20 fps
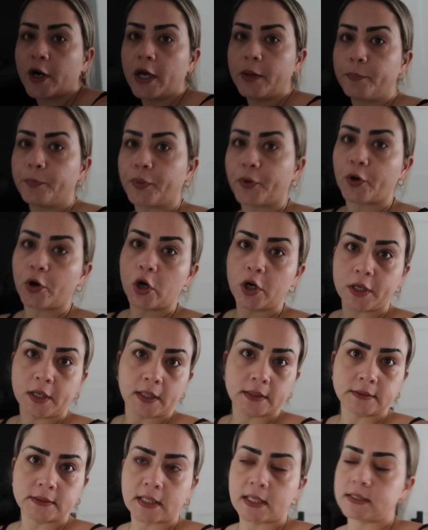a
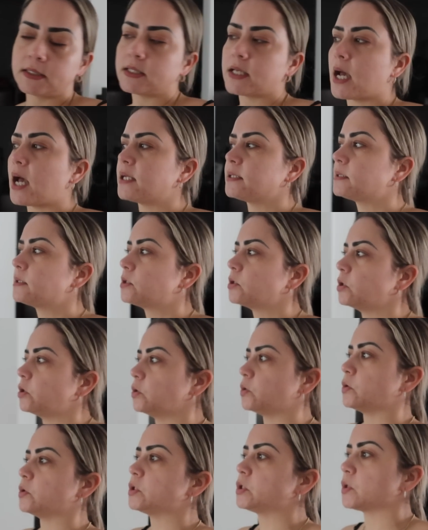project that she has to
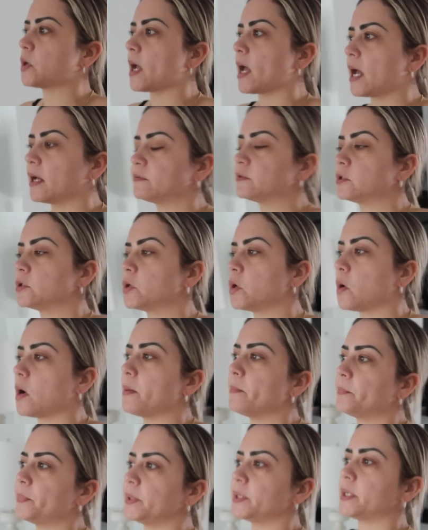do. So I have to go
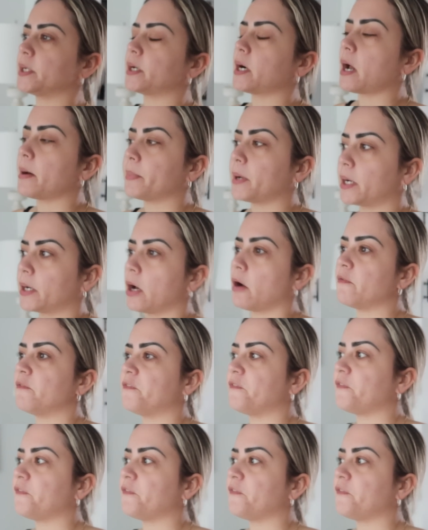and pick her up around